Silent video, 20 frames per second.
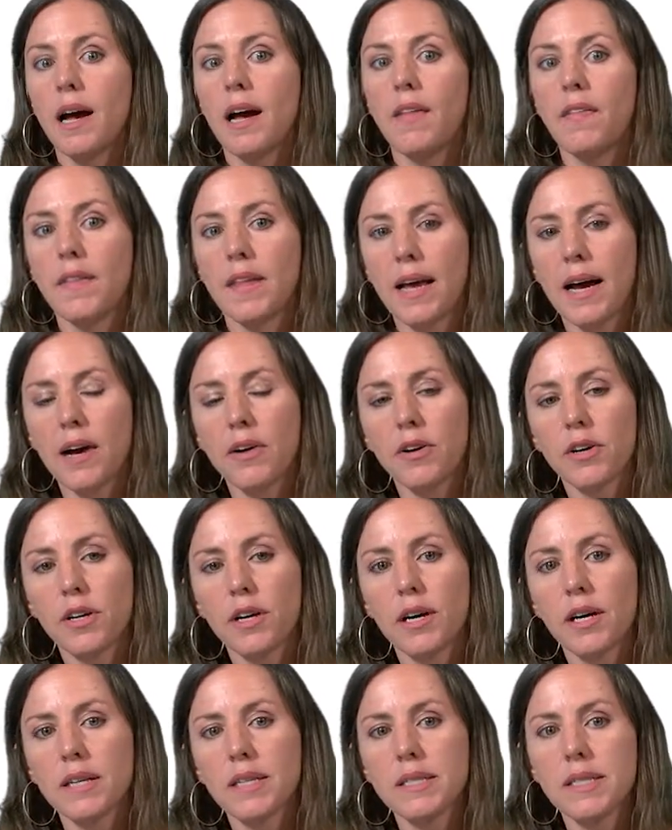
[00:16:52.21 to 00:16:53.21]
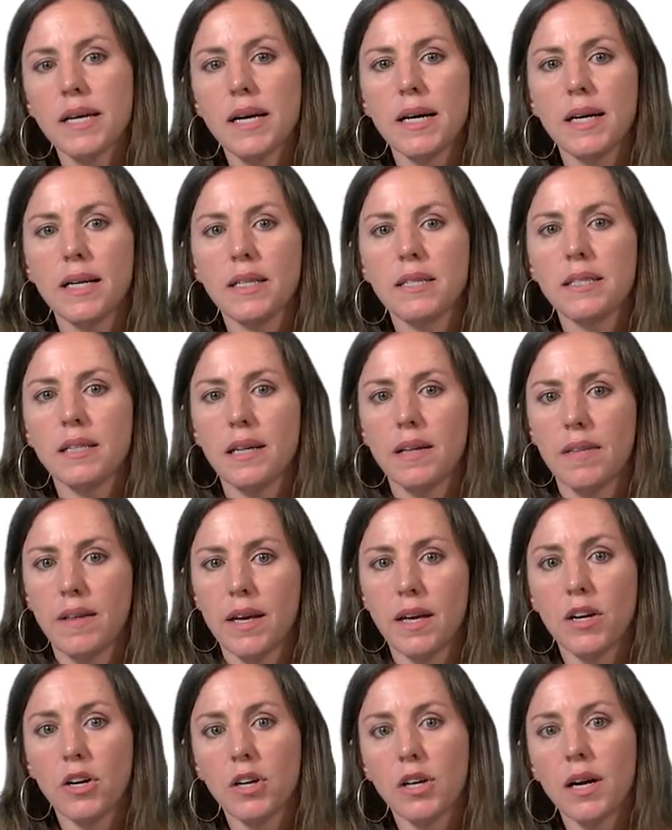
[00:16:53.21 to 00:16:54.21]
in the outer context and the
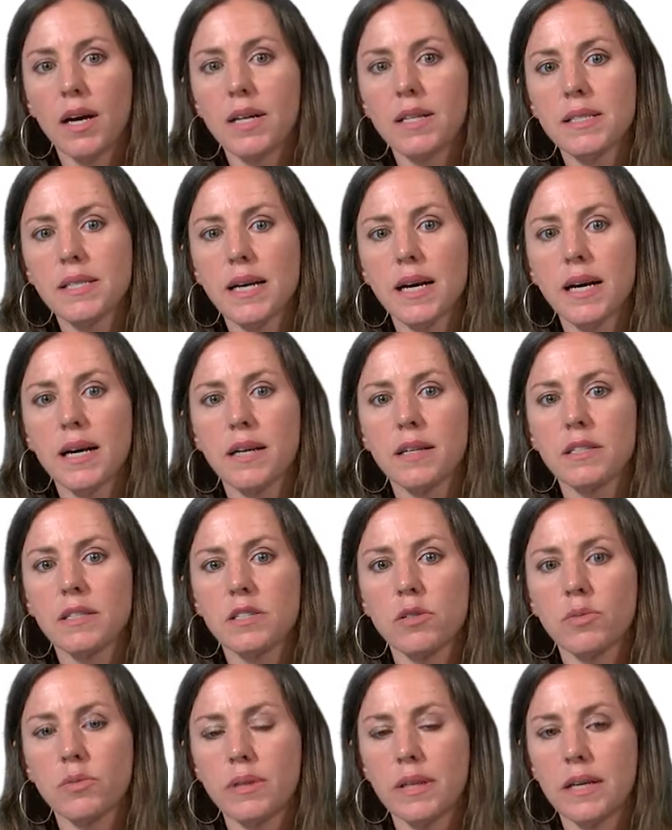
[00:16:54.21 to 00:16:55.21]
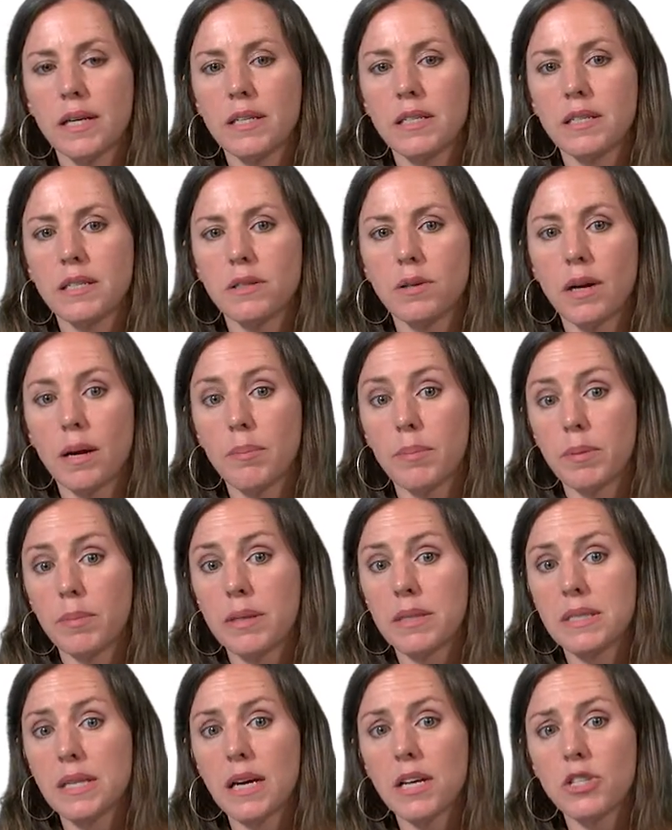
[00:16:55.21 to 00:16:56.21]
inner context related to
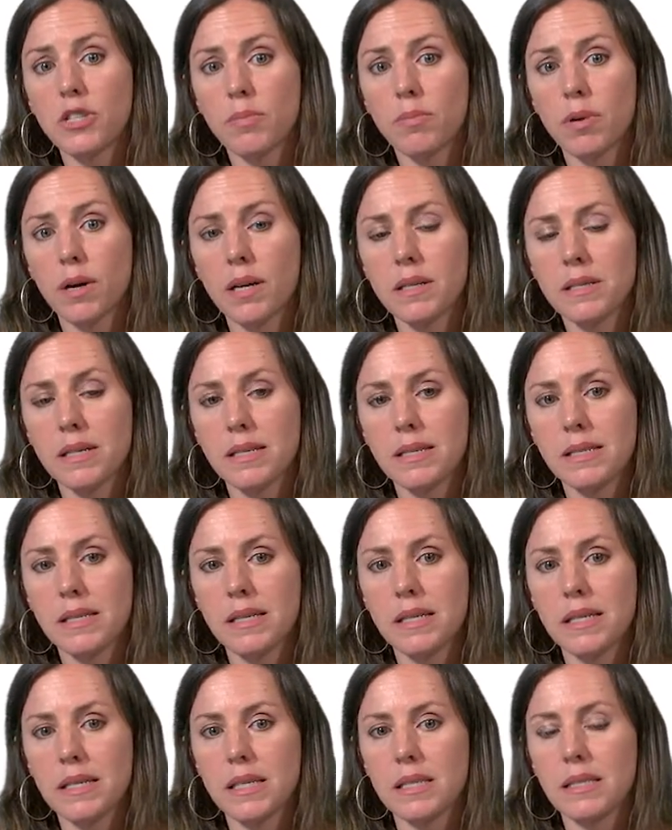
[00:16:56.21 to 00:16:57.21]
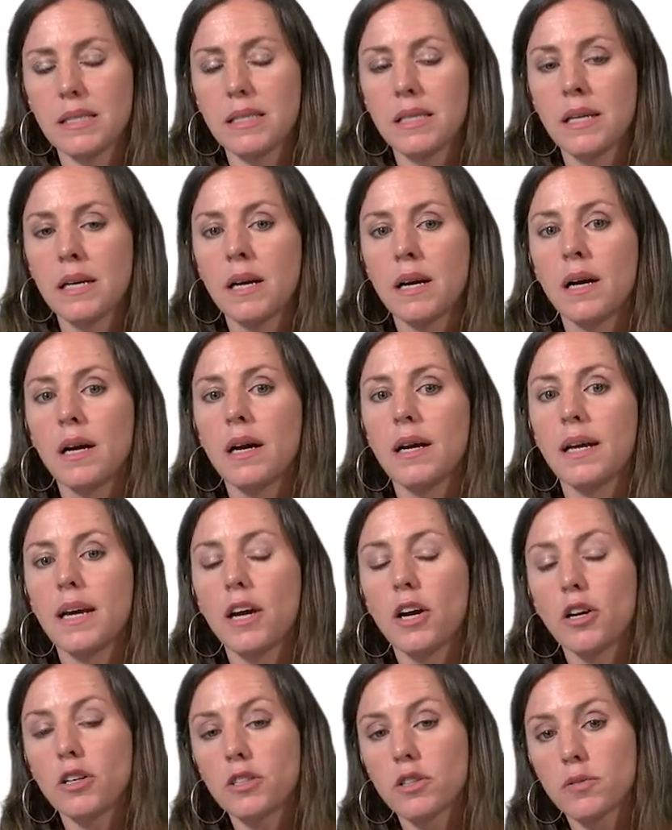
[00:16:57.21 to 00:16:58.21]
implementation processes,
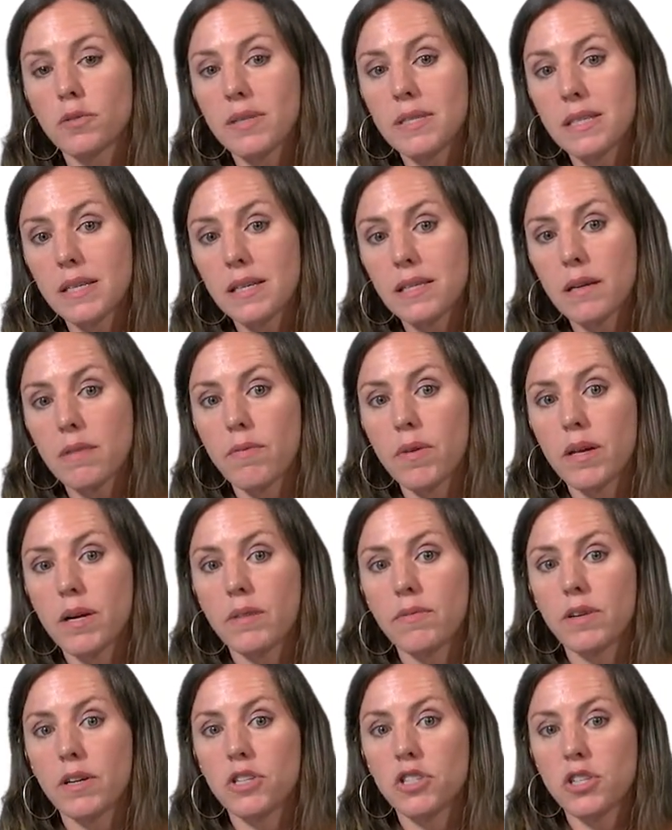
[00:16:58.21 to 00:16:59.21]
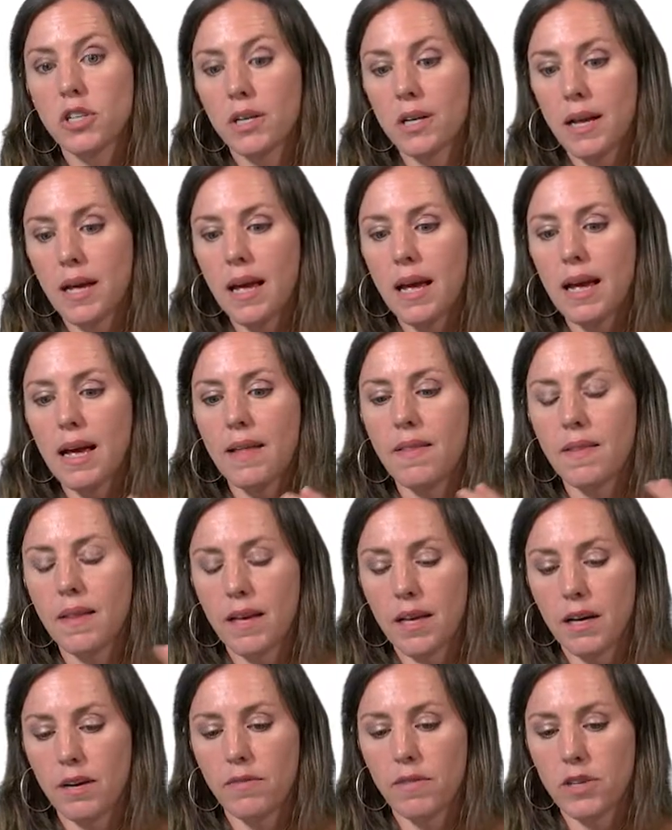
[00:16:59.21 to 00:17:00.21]
characteristics of the intervention, and the
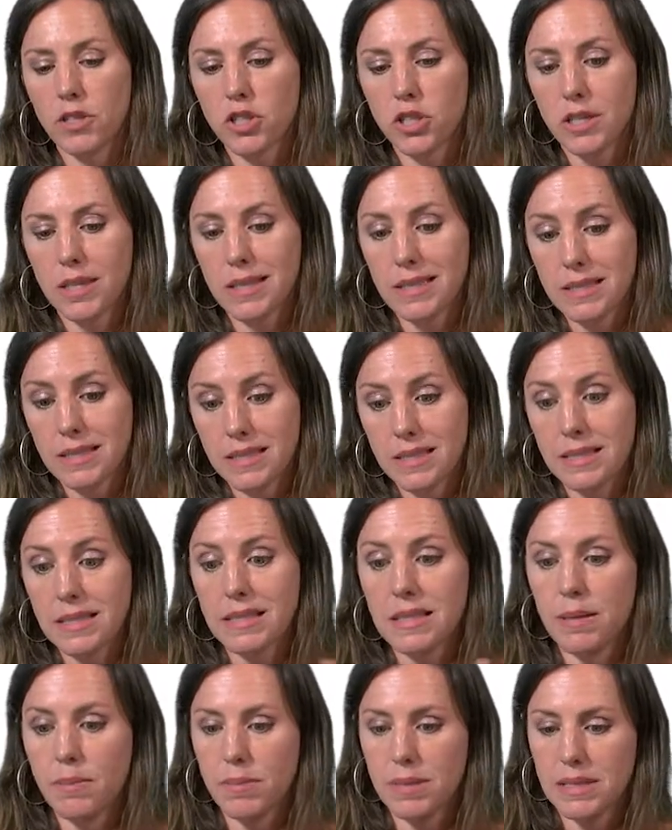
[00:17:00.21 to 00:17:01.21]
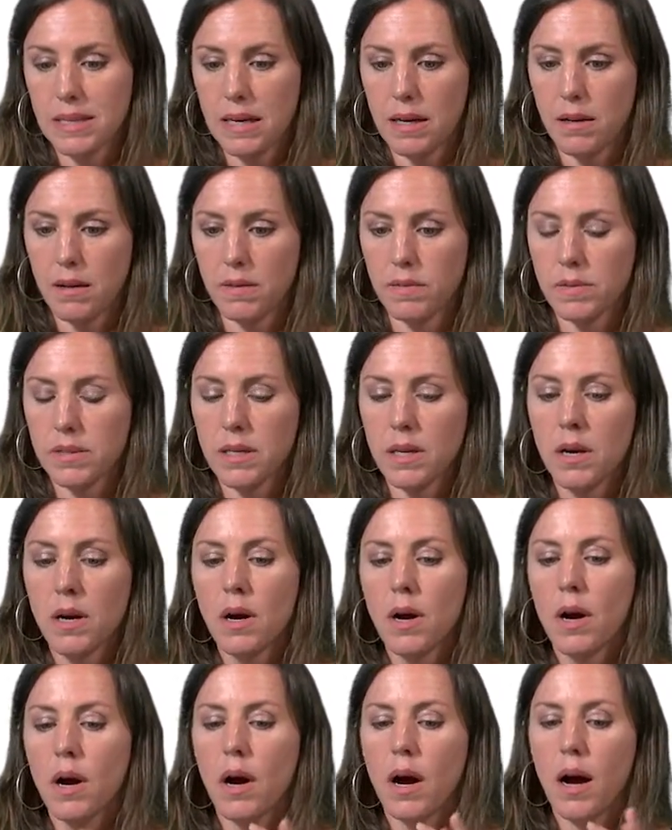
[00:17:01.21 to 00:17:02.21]
interventionists themselves,
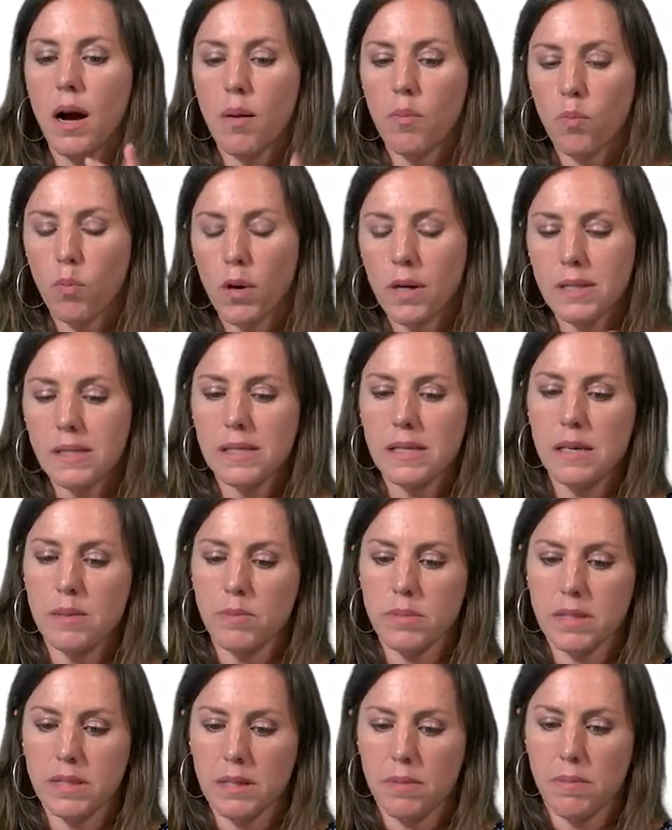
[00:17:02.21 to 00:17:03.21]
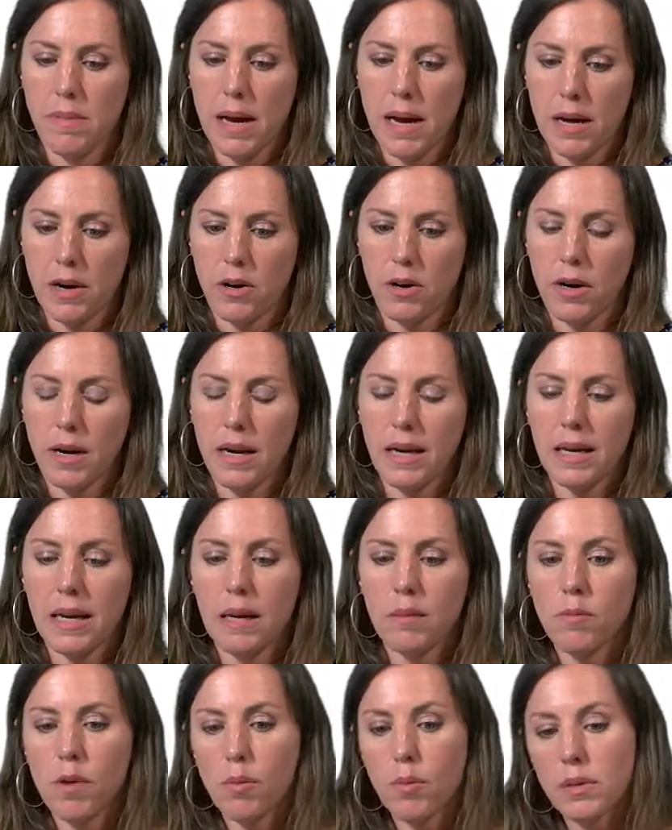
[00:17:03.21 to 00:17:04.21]
what seems to matter. And
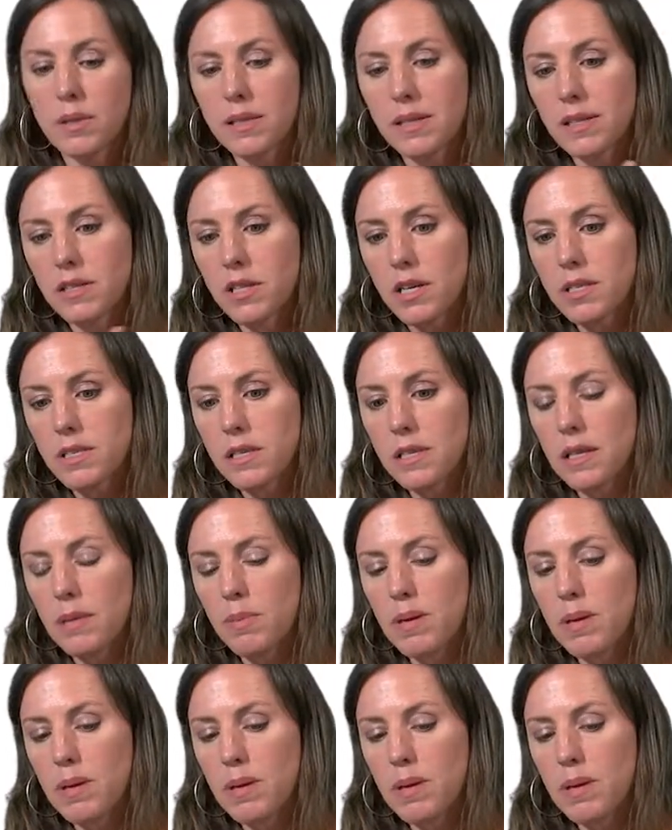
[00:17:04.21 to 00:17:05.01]
again, what we're suggesting that